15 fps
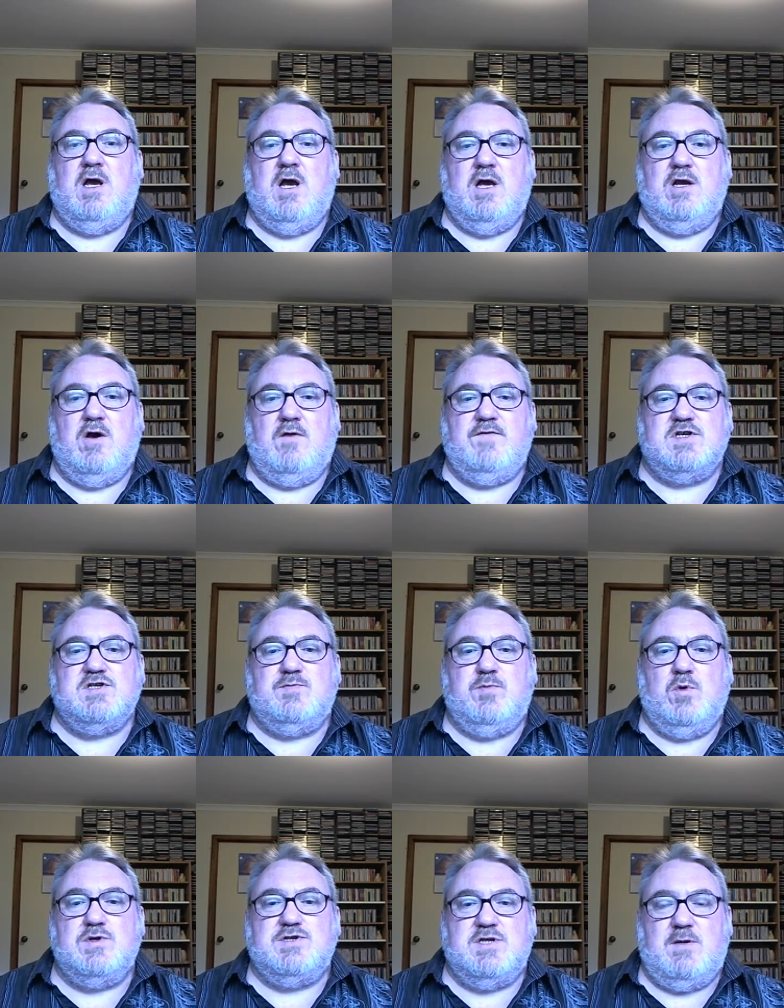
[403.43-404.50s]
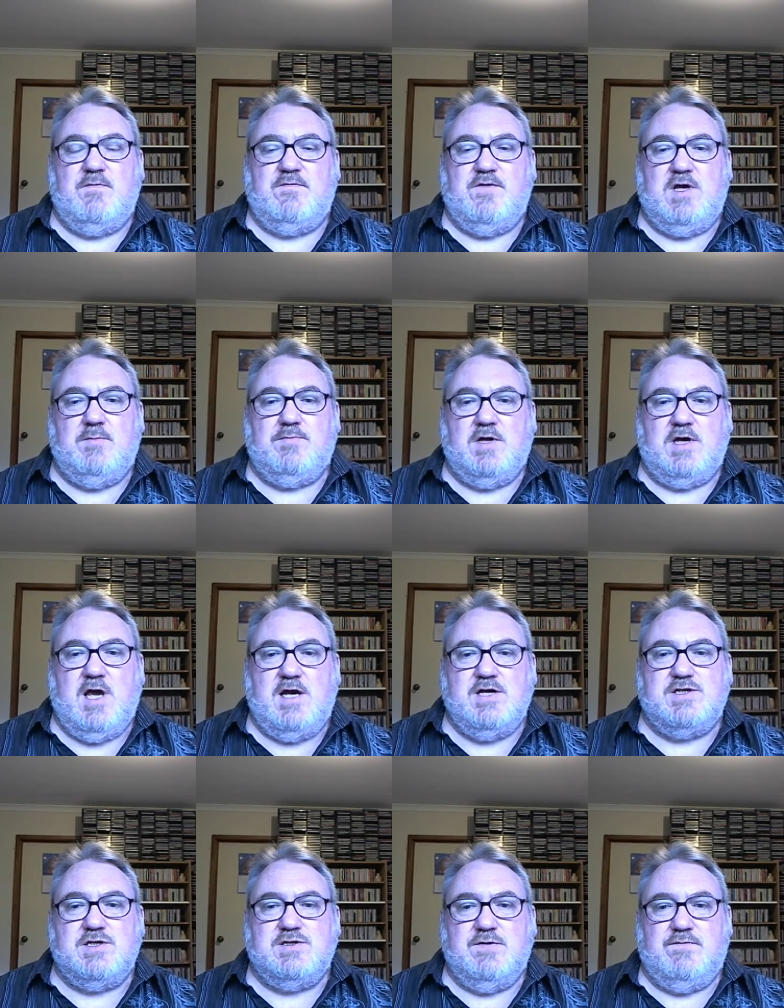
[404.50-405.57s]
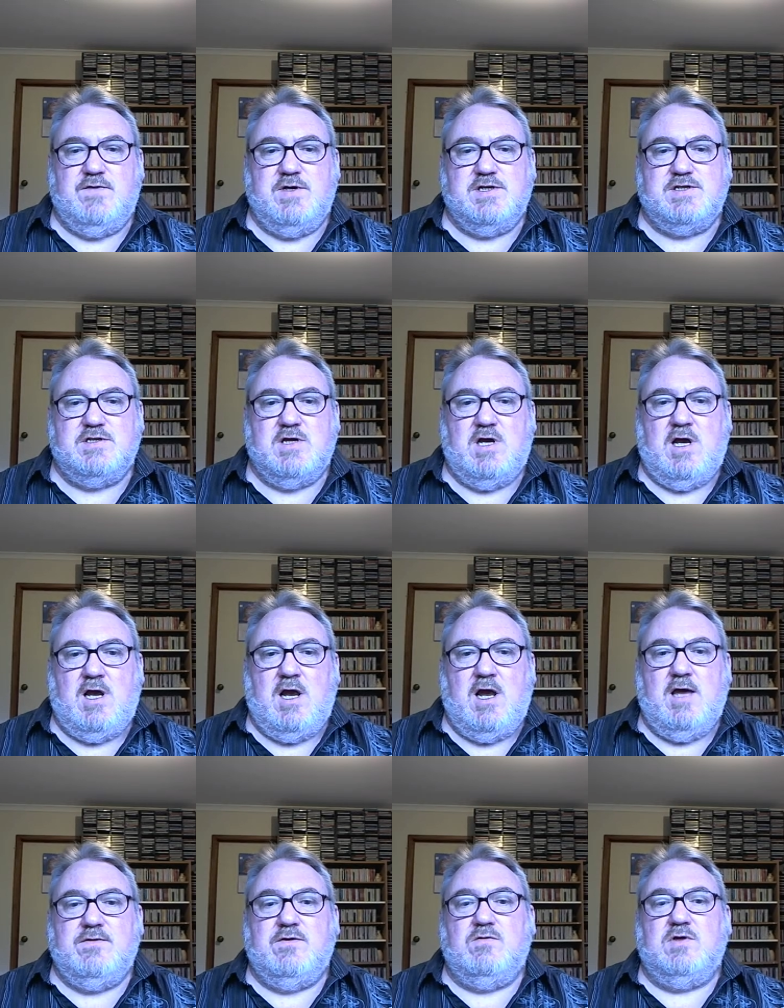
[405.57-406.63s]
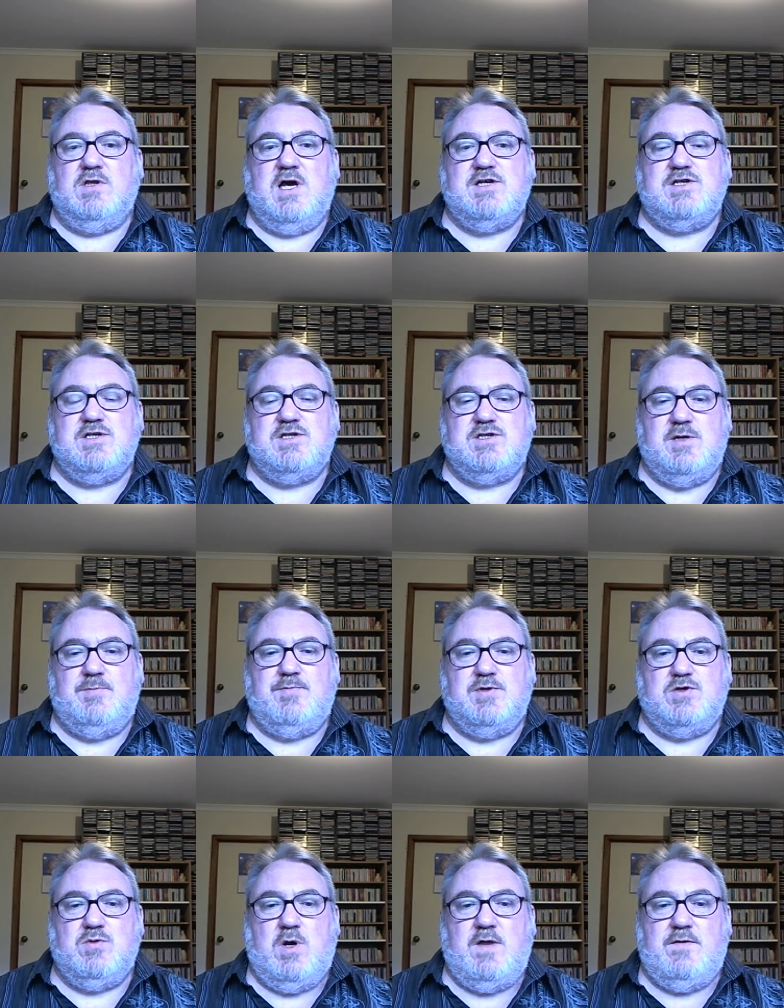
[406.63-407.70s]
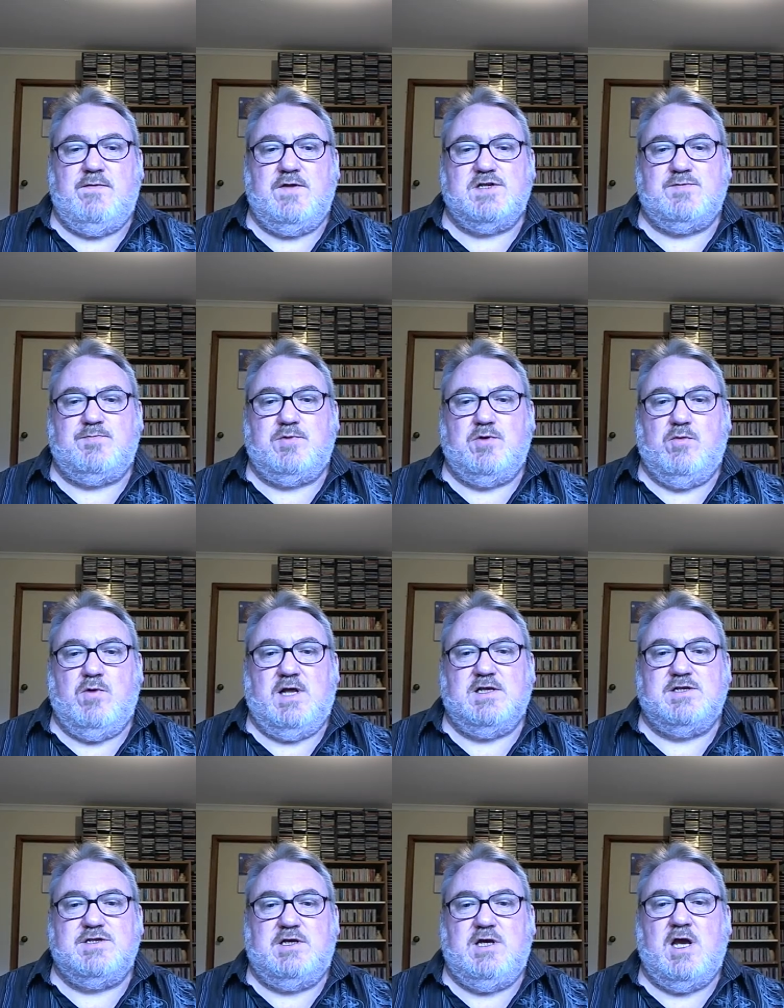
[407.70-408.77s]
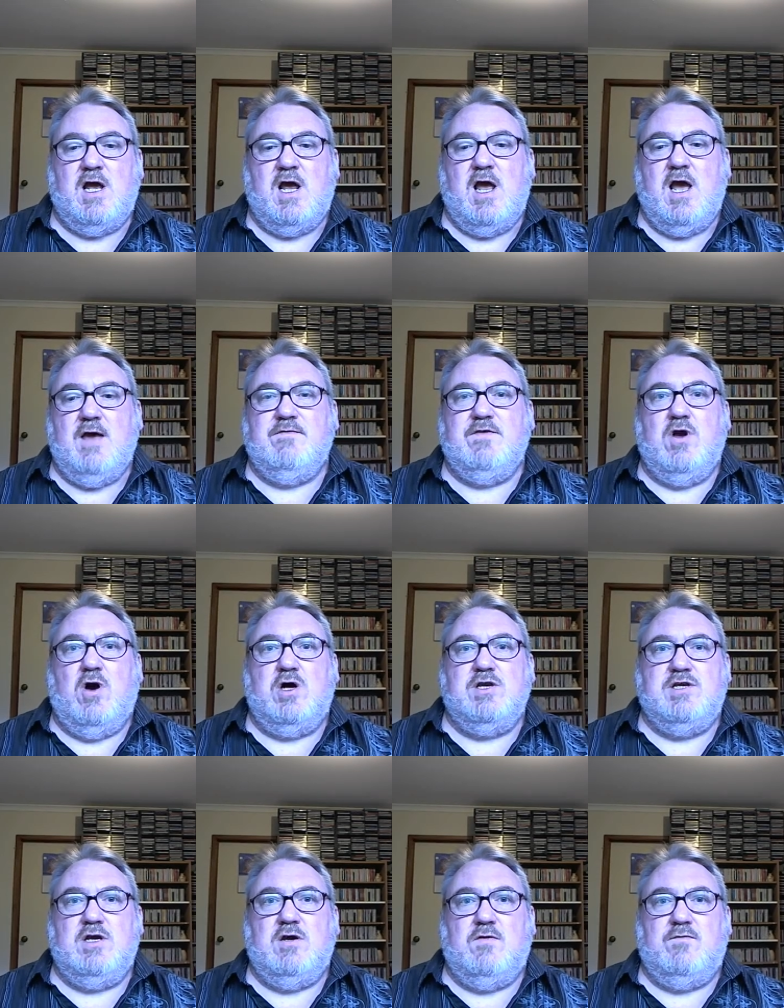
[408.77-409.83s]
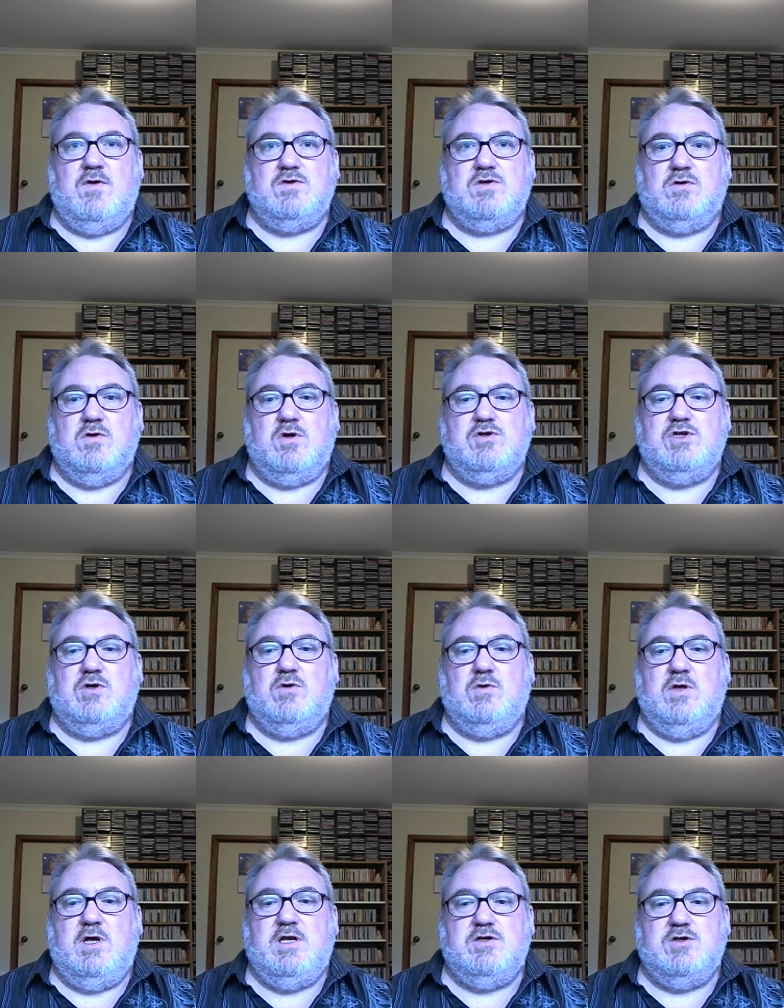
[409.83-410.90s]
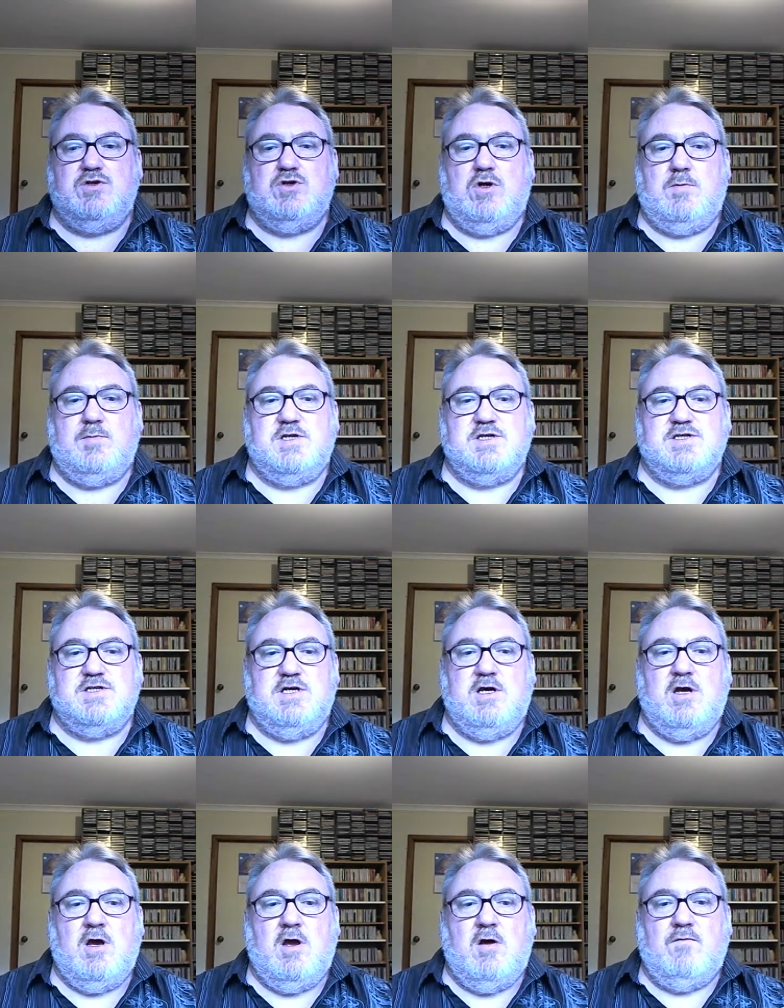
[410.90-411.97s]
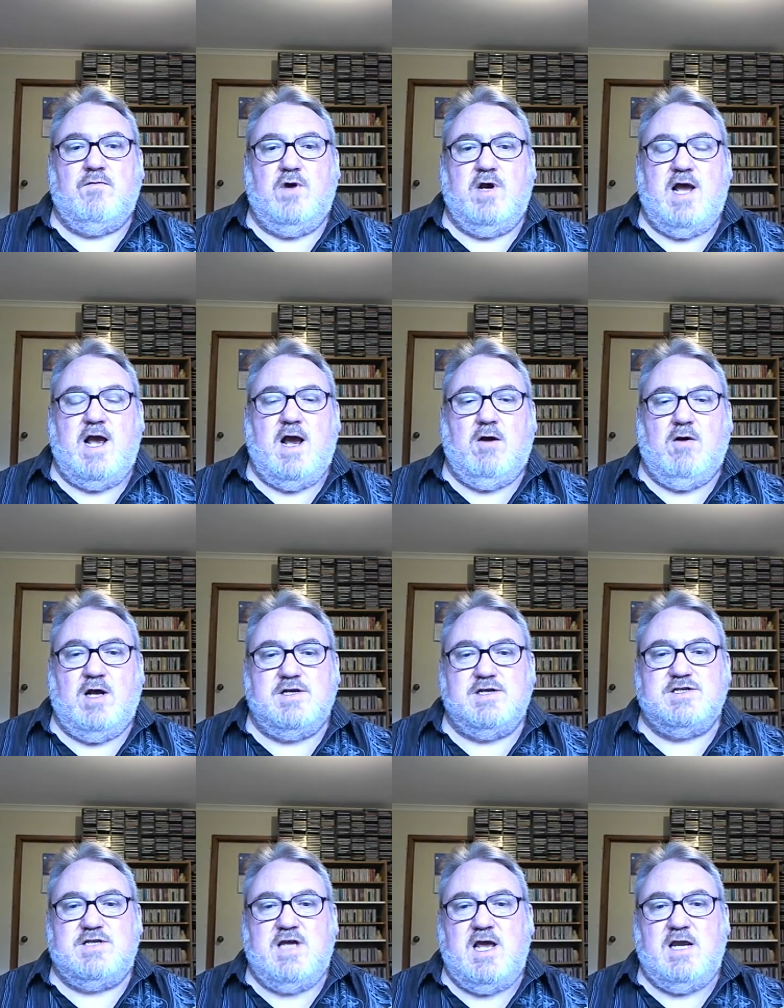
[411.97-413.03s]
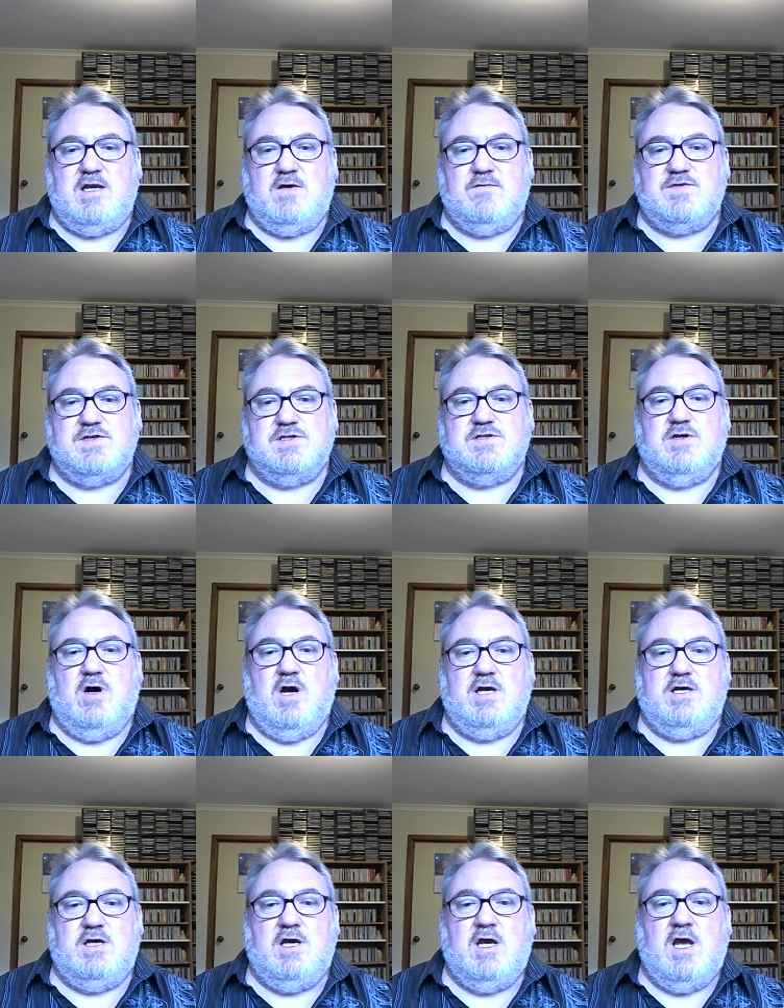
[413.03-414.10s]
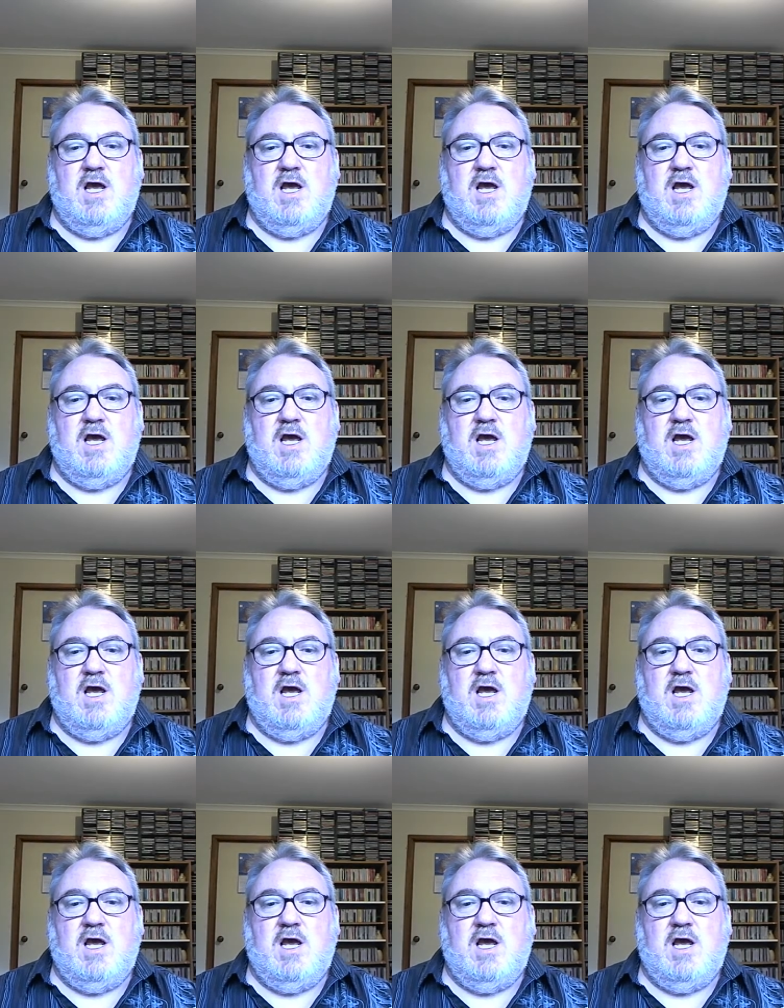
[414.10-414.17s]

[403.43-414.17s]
and I've explored some of the implications of this and the relationship between this plurality and the idea of ontological indeterminacy for our understanding of society